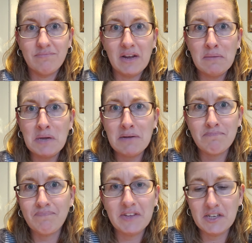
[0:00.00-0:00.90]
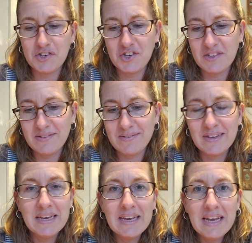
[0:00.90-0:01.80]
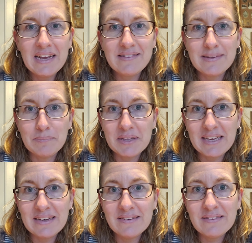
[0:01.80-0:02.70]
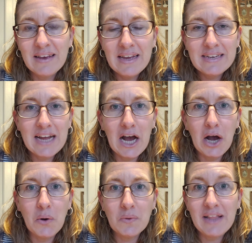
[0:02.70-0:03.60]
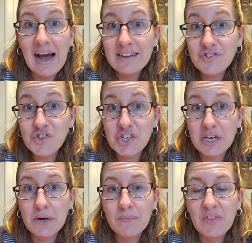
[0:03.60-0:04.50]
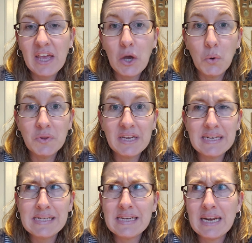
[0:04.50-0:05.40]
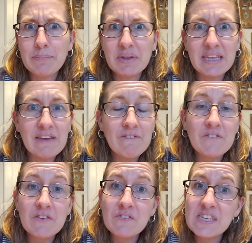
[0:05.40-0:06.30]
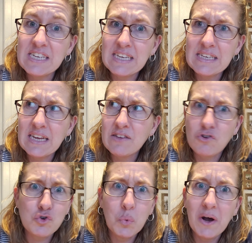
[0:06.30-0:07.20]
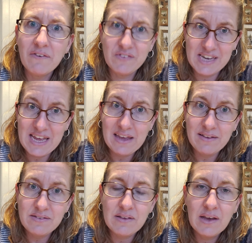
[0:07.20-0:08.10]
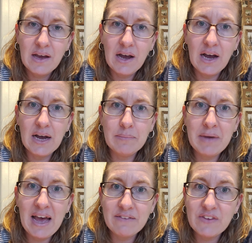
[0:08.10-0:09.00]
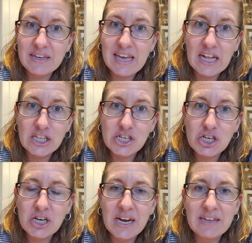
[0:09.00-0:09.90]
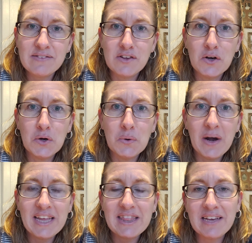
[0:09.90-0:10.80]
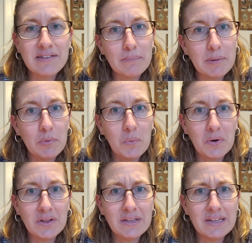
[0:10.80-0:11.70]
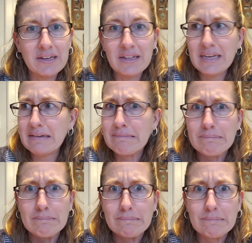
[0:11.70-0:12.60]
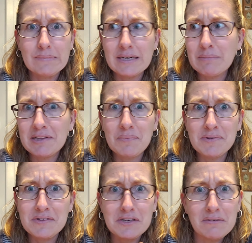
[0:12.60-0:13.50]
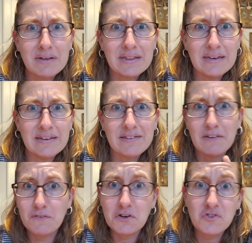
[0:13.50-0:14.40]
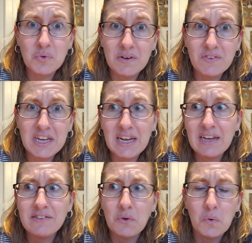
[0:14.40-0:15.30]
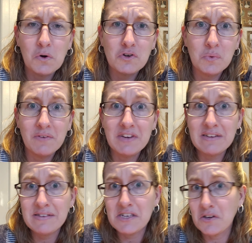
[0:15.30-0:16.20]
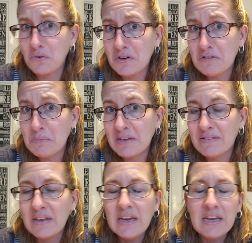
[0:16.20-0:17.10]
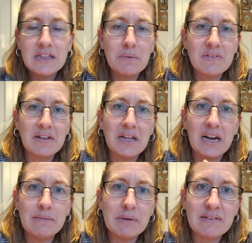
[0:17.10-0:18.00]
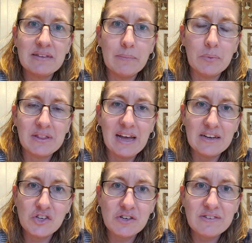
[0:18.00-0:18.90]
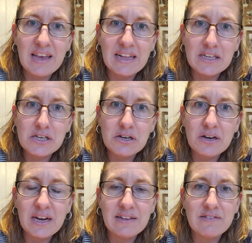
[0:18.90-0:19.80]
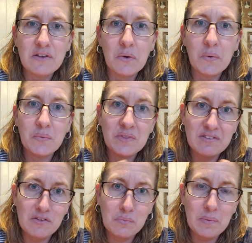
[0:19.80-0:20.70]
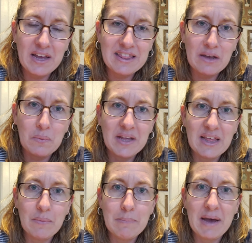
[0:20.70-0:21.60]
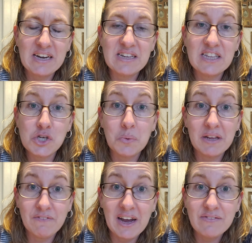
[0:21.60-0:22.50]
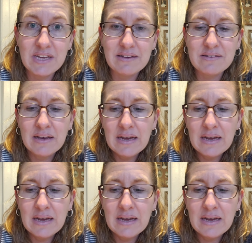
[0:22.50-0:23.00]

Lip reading: I mean, it simply is. Now, last year, they only did, I believe, 15 days or 12 days advent calendar. And so I think some people were a little like, what am I supposed to do with this? The first 12 days or 12 days until Christmas? There was a lot of mix up with last year's calendar. And so this is, I think, why they went back to the 25 days.